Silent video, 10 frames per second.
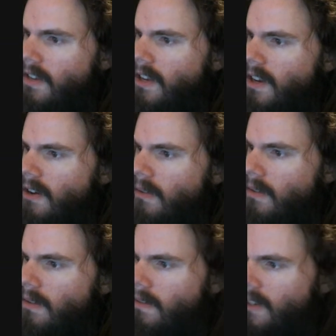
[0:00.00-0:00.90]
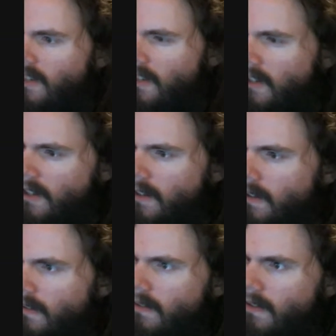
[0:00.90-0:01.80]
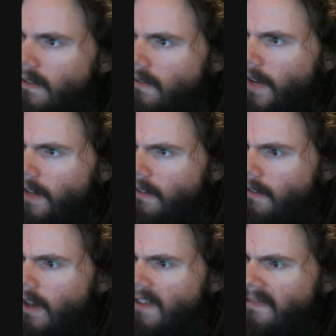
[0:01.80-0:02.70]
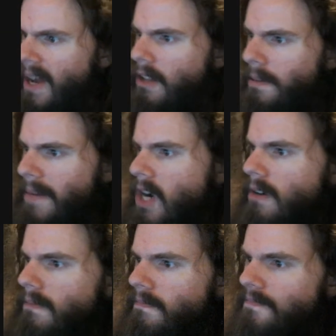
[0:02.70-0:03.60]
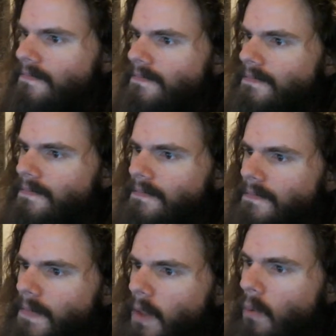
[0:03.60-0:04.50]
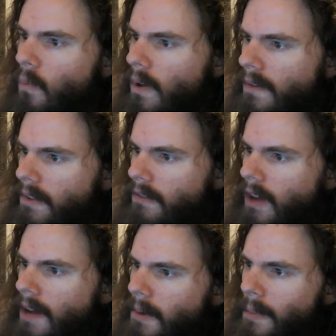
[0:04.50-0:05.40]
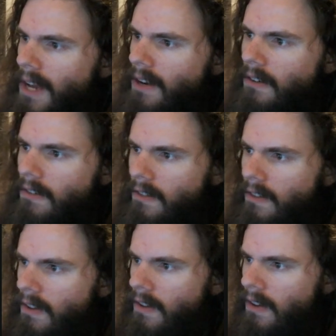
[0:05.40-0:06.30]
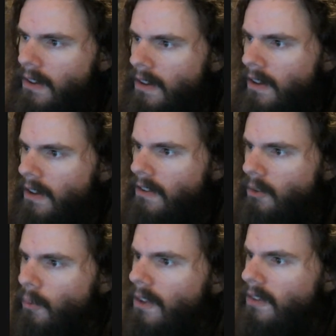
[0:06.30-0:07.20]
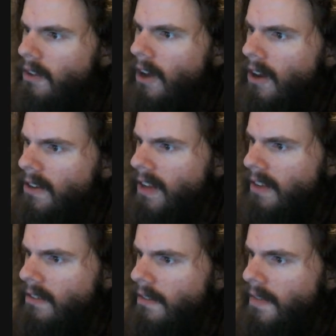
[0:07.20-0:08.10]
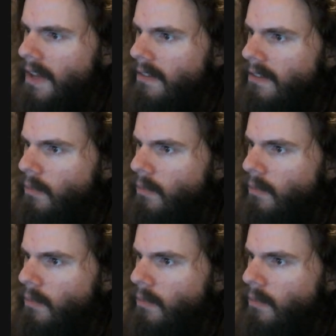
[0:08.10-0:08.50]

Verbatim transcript: you know, Sviatoslav Palamar, one of its top commanders. So what's the context of this?